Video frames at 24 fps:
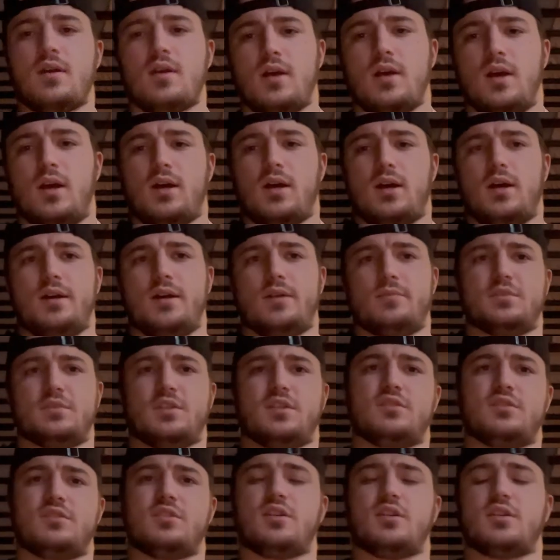I'm Dan
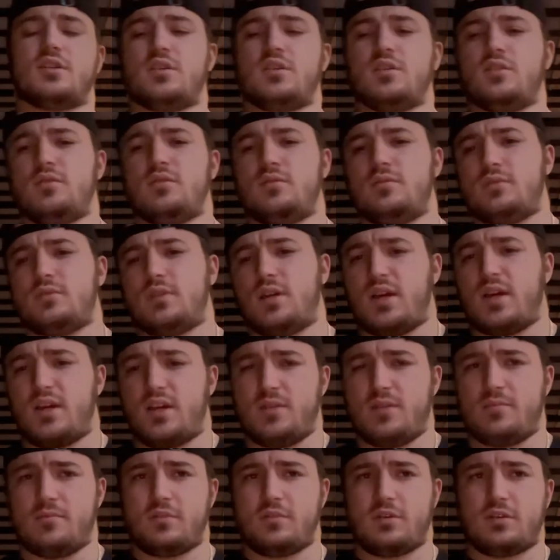Turco. I am
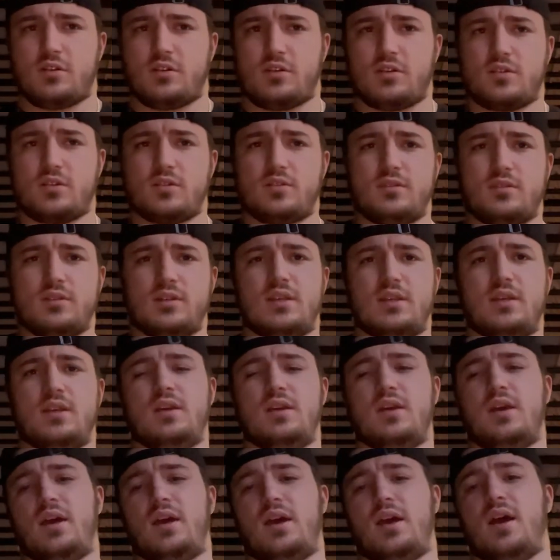currently
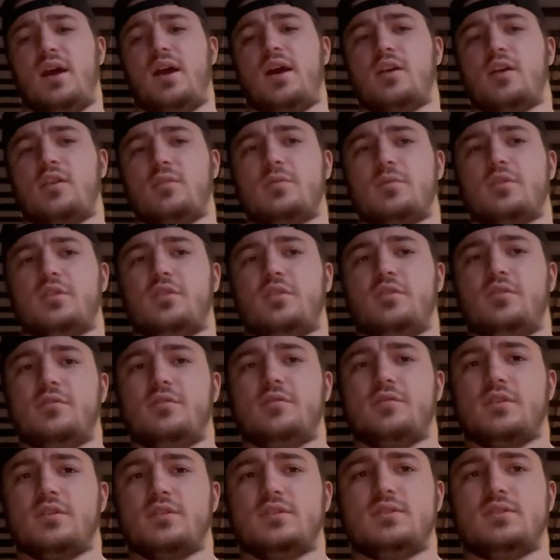at Heidelberg
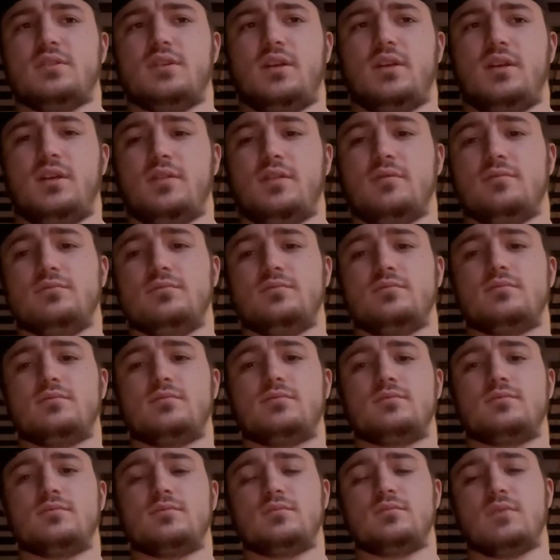University.
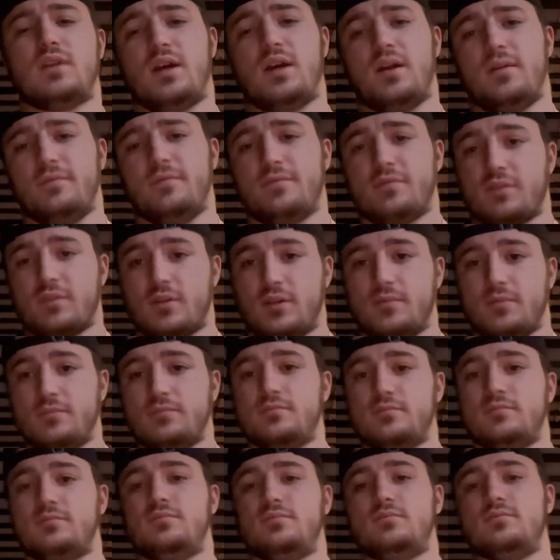I'm um, from
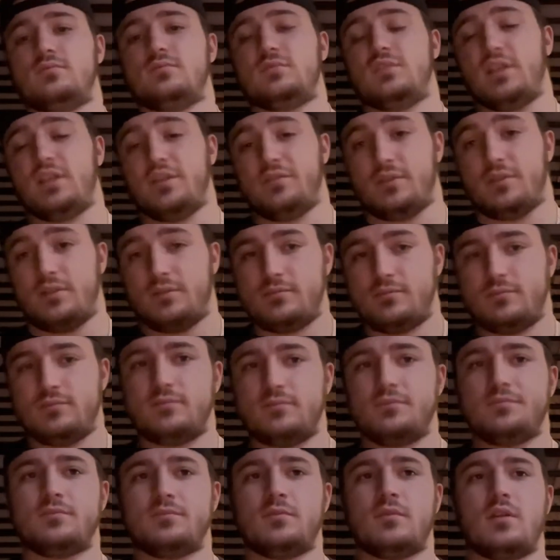Tiffin.
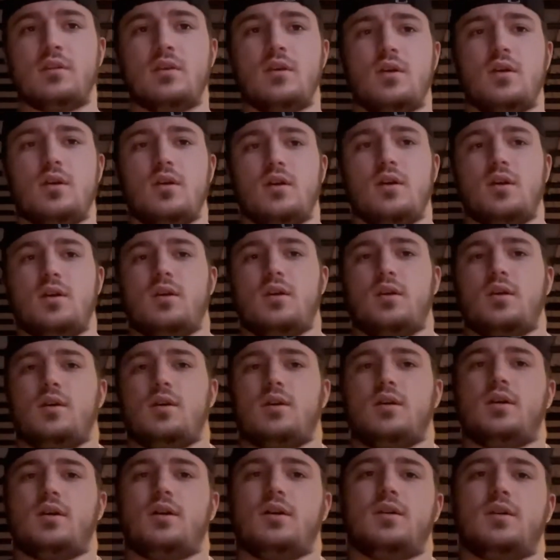
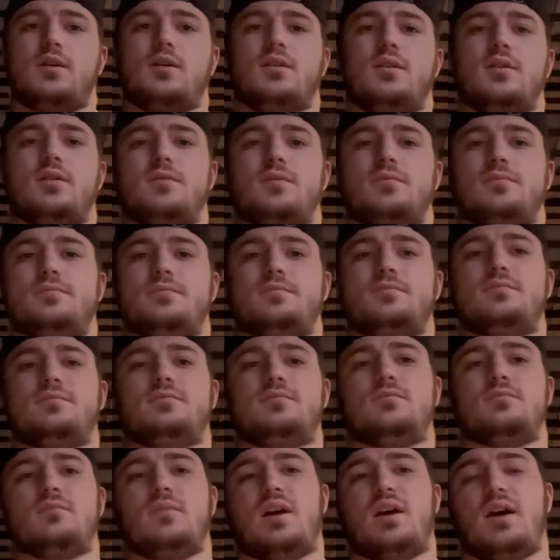Um,
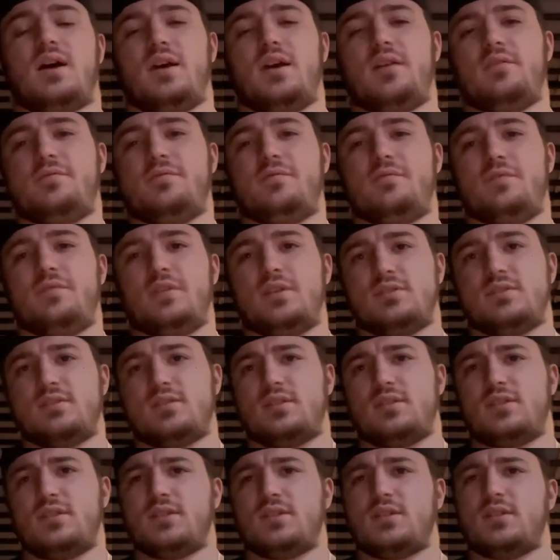I've
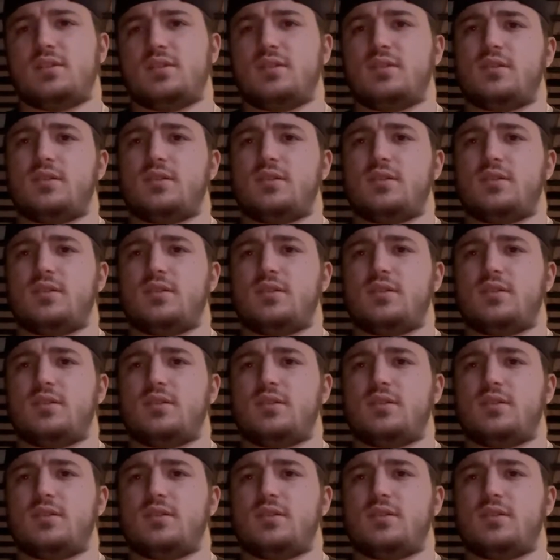visited